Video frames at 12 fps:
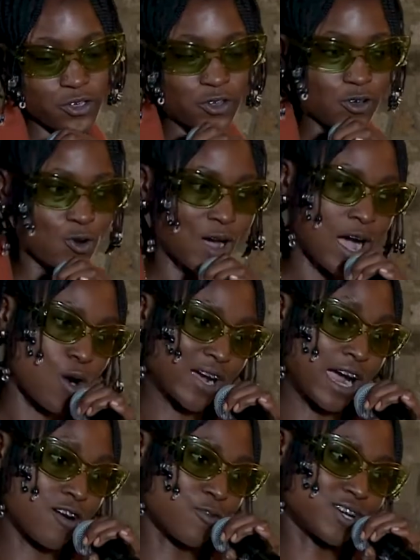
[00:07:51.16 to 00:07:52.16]
know, how I
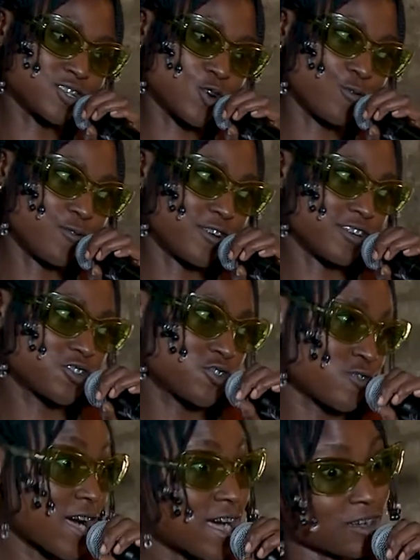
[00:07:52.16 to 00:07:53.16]
carry myself on the track,